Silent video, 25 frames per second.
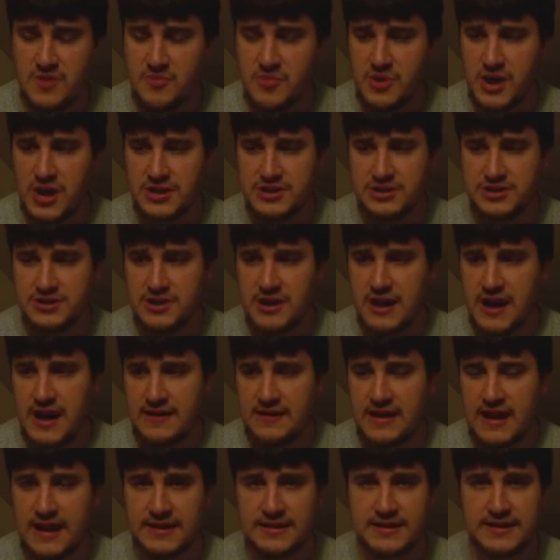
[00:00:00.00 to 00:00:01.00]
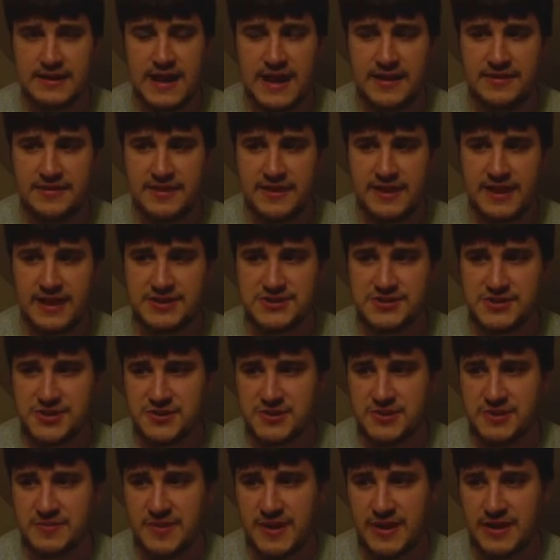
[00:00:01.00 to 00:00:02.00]
But, you know, I think I
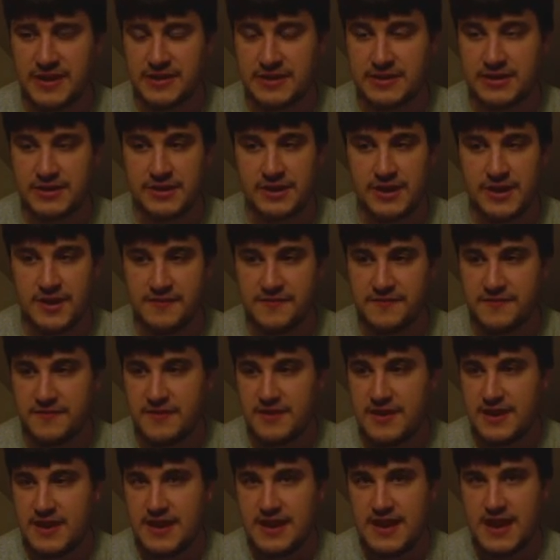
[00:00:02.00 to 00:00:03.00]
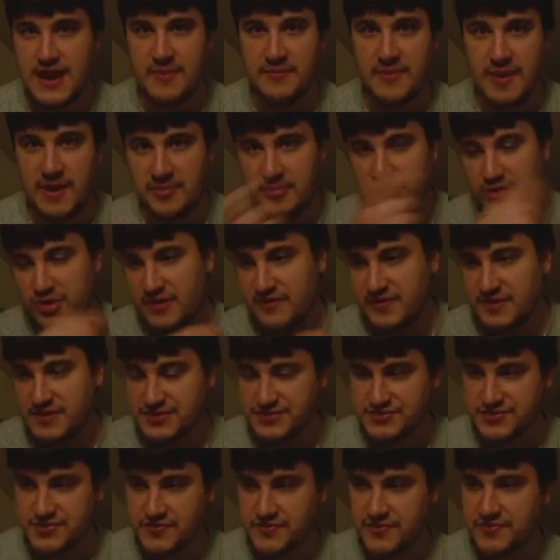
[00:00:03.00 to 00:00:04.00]
talked about it enough in my
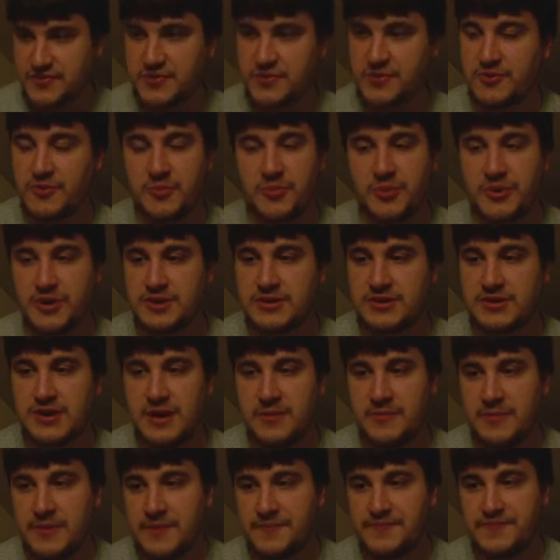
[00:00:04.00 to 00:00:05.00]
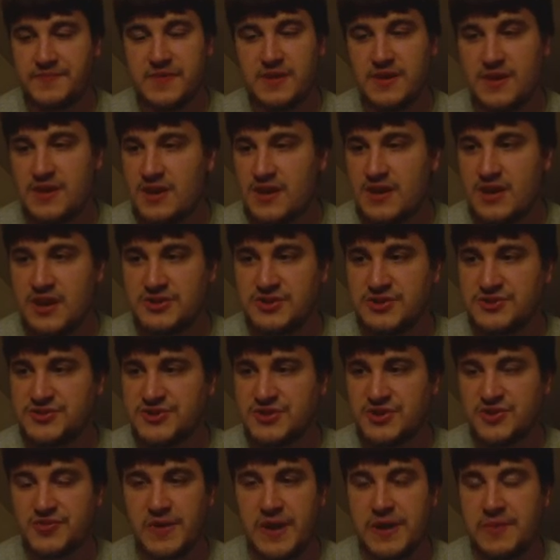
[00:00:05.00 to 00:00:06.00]
previous review. But, I mean, just
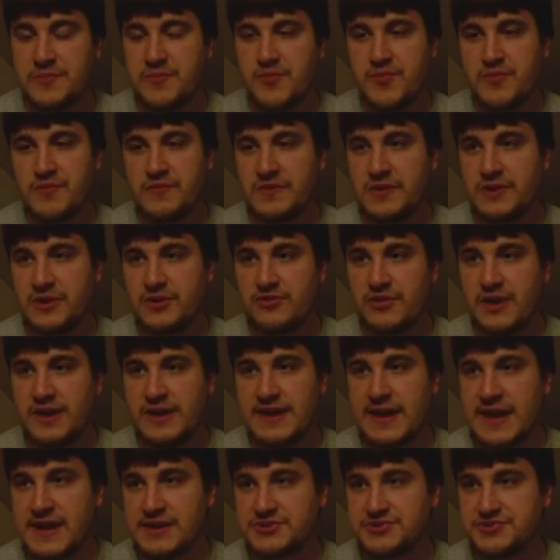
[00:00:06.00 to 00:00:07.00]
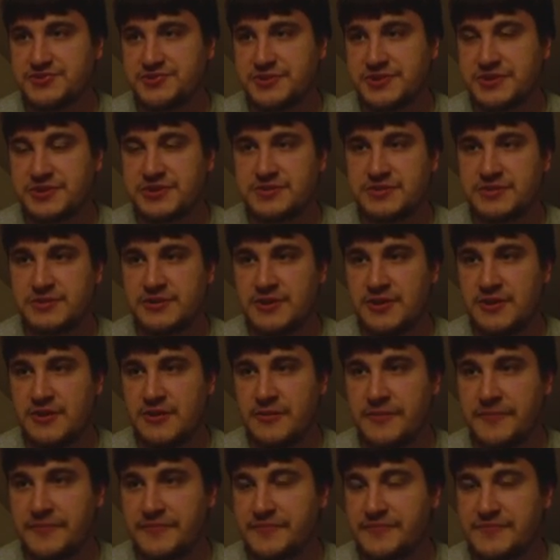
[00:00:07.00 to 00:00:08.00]
a great movie, a great entry, you
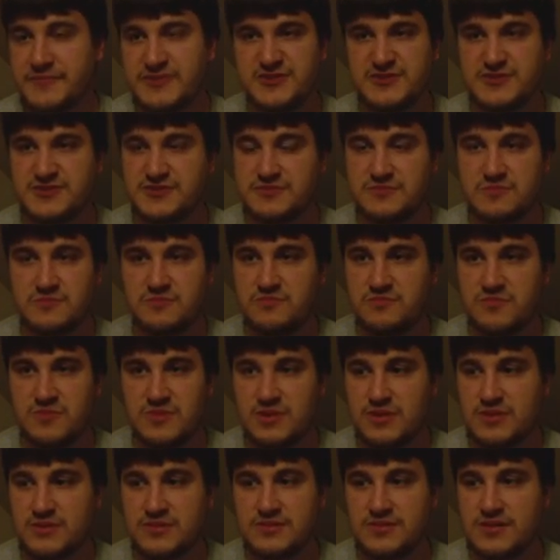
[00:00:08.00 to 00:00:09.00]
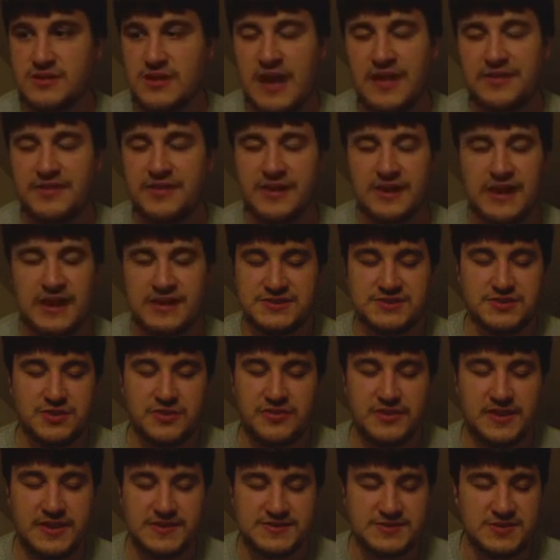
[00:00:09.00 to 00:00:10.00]
know, just... I still
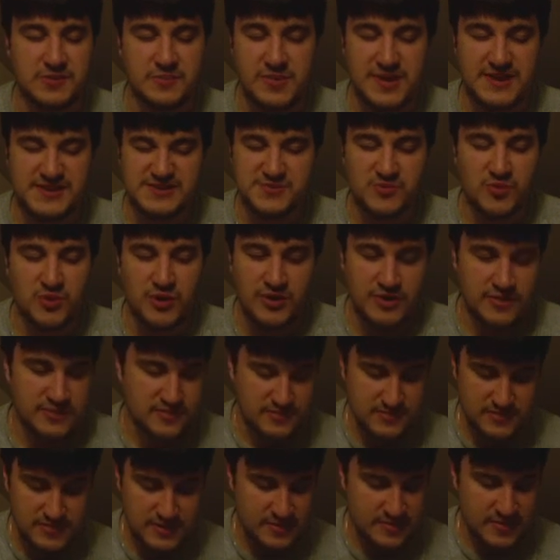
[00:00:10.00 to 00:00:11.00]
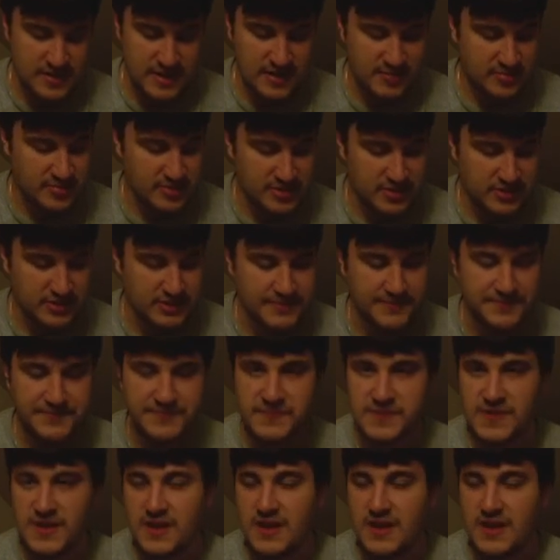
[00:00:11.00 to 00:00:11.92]
think it's the best one, in my opinion.